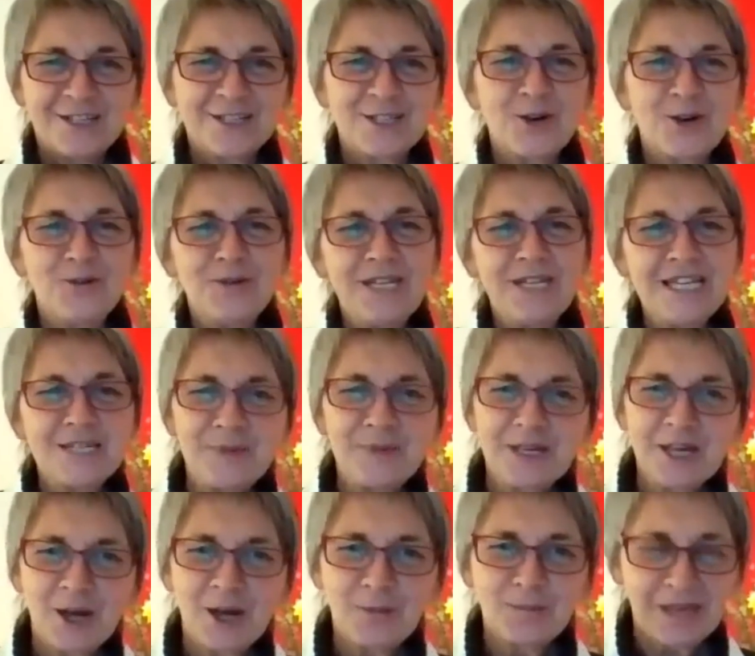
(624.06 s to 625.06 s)
So we need to
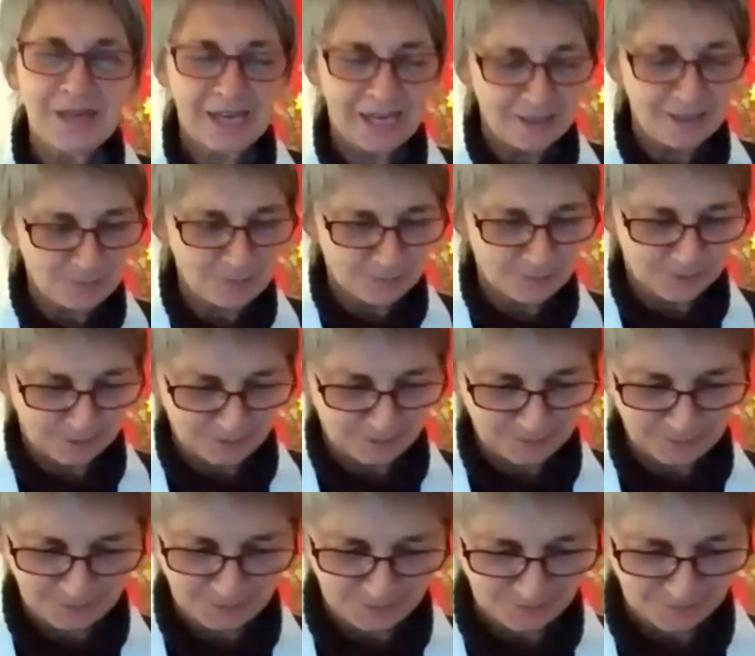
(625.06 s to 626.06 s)
become capable.